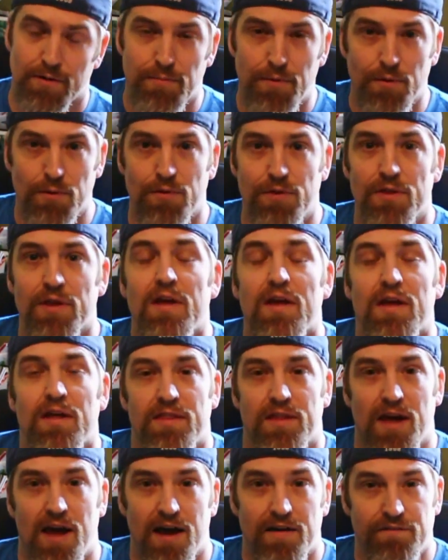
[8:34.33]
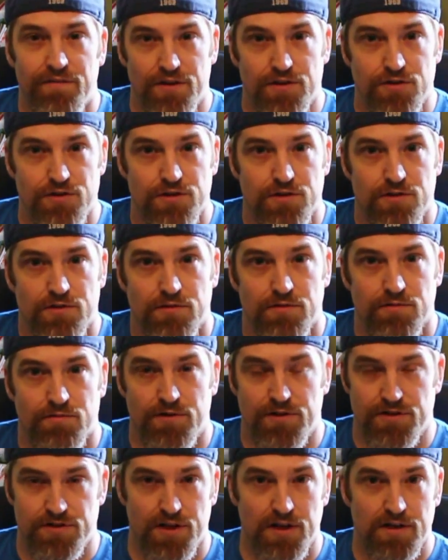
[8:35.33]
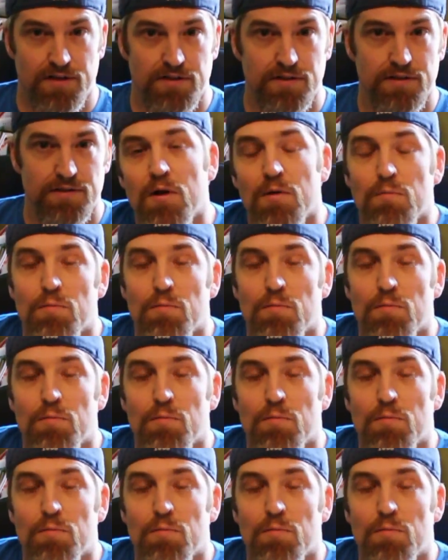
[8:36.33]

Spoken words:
both the 1/2-inch wrench sizes.